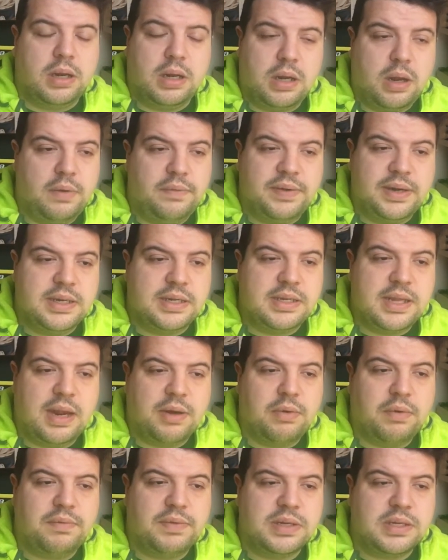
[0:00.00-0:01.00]
clothing's
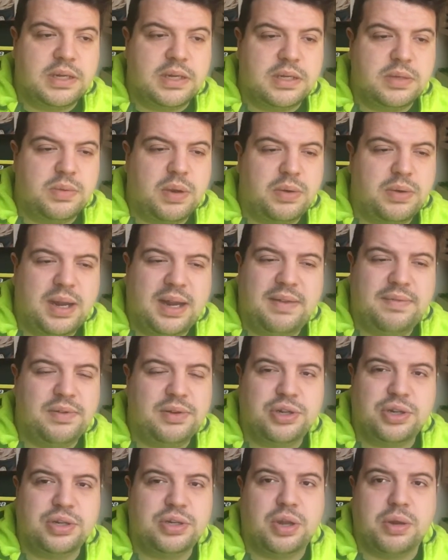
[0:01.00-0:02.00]
there obviously as well. They even
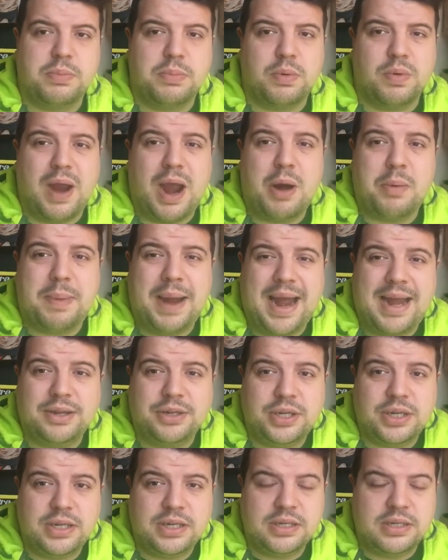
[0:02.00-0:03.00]
just do morale
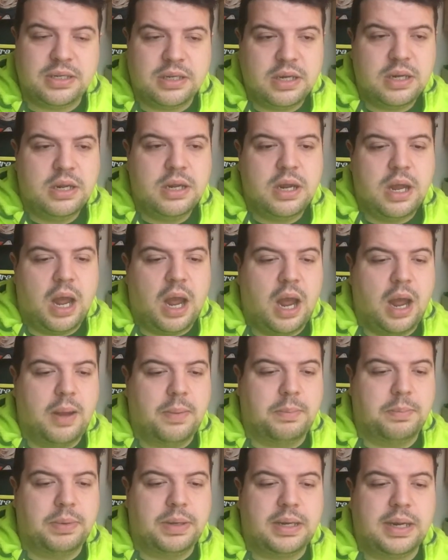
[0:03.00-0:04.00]
patches,
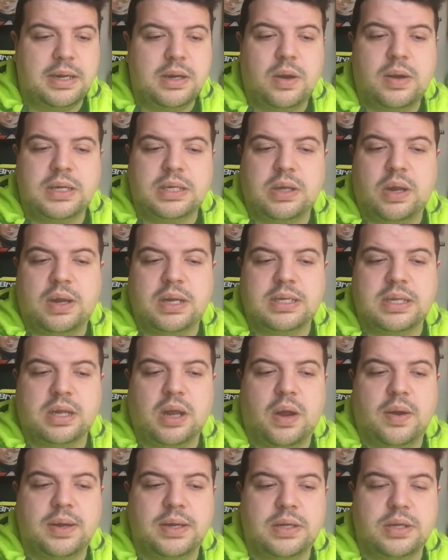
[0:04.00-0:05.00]
but they're nice guys to
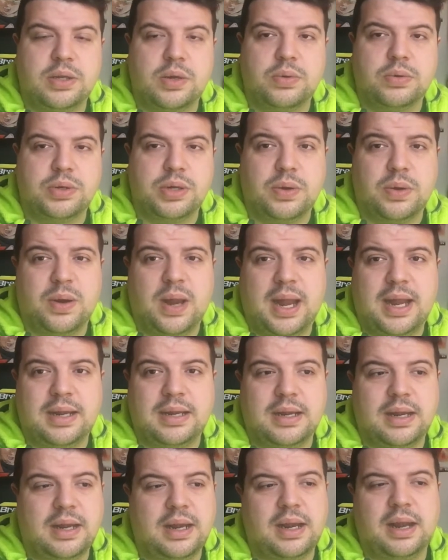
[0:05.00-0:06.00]
go in to talk to.
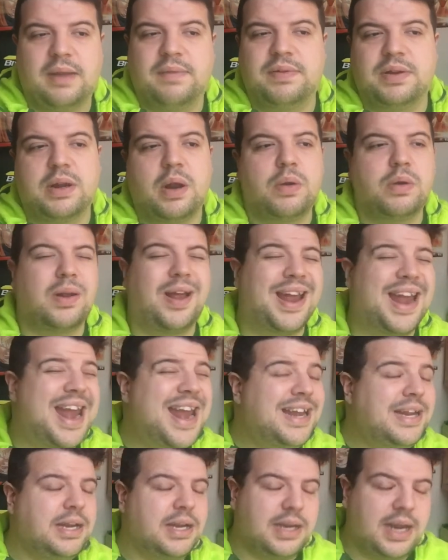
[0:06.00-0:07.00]
And if you don't like
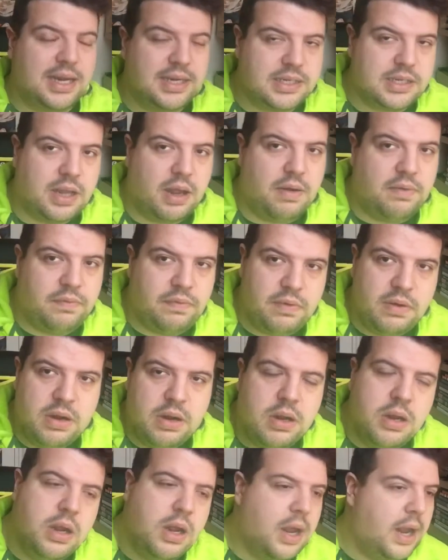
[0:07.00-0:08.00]
any of that stuff,
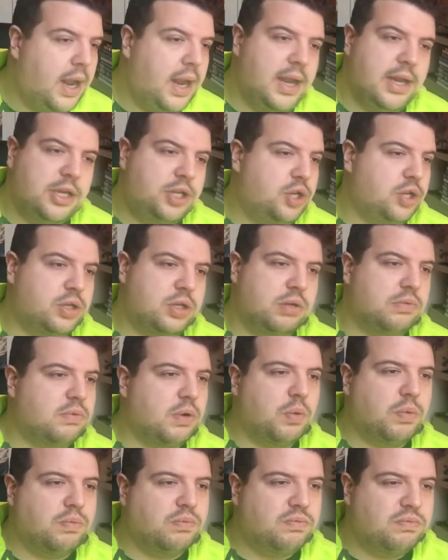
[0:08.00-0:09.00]
it's just
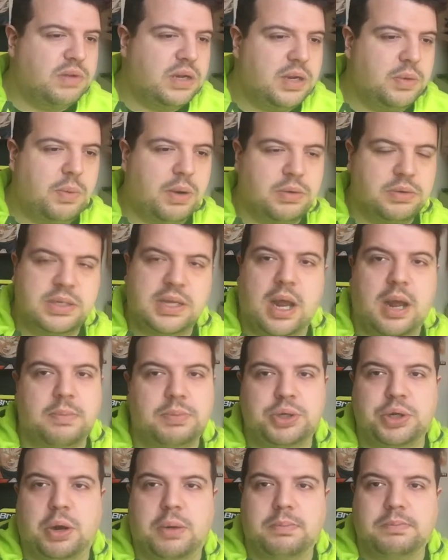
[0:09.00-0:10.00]
a really well set up
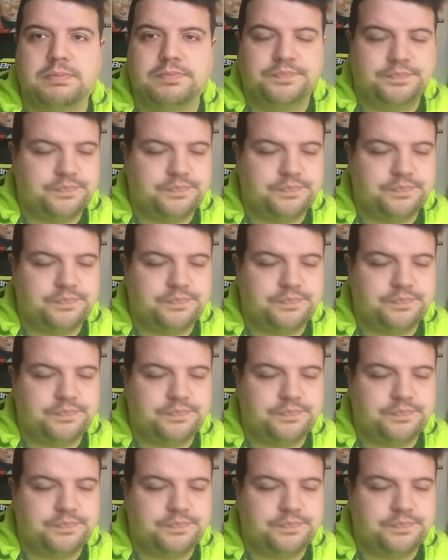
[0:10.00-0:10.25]
shop.